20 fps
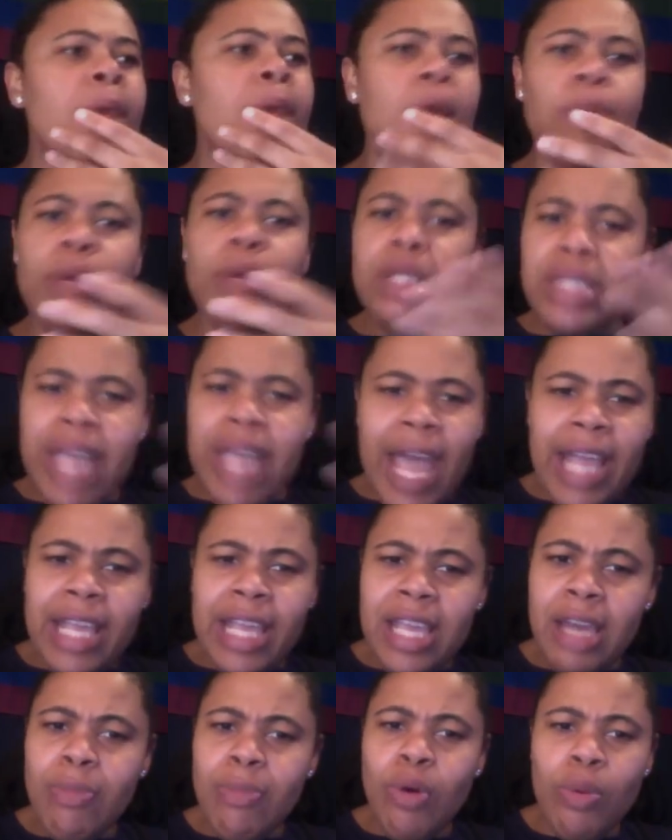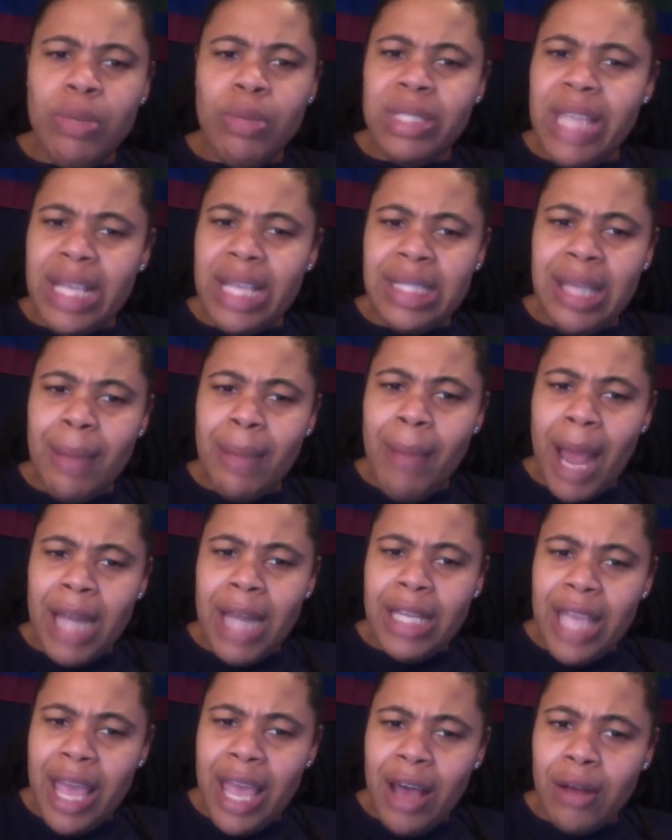Was that him or was that
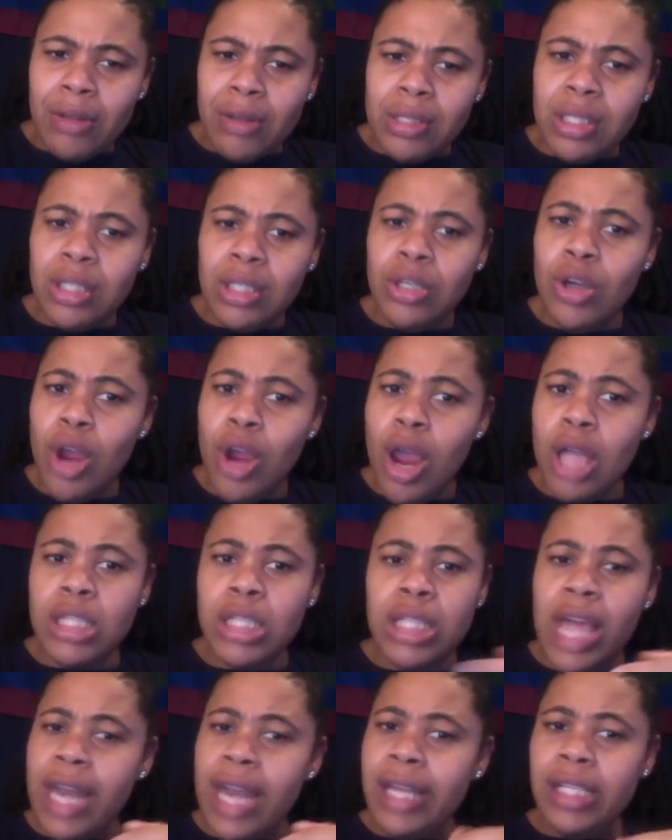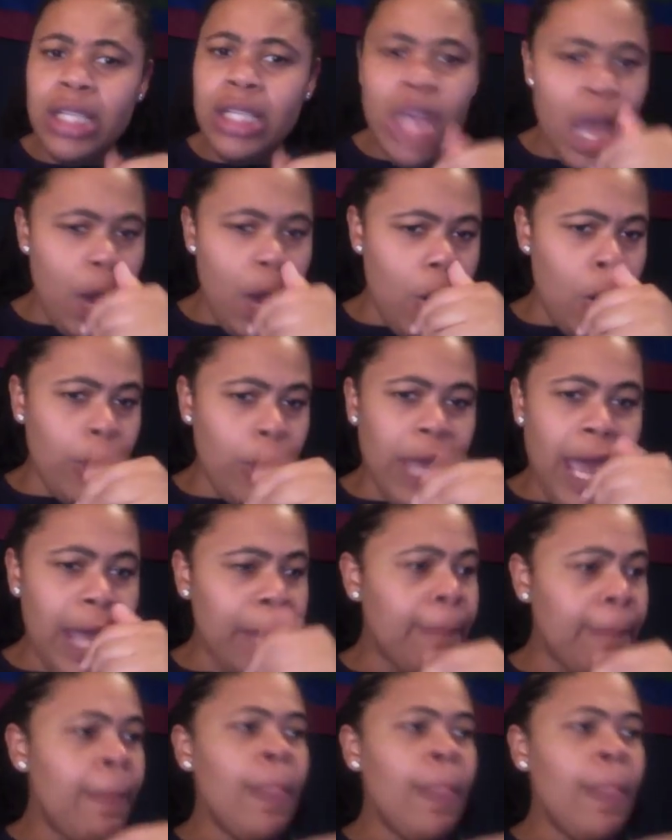somebody else? Girl, let us know, okay?